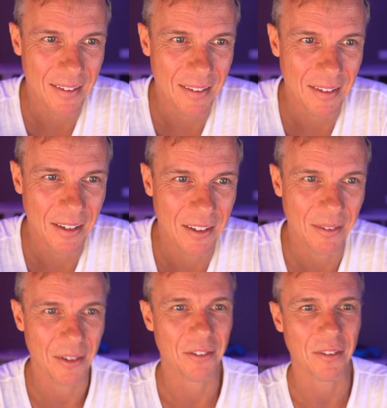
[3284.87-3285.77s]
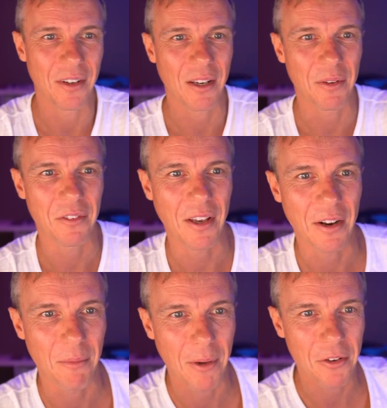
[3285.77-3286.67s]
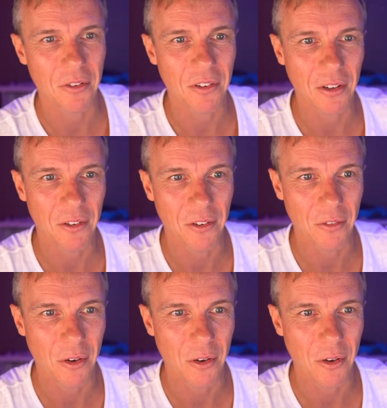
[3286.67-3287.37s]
Nick 007, don't get me started on motion sensors.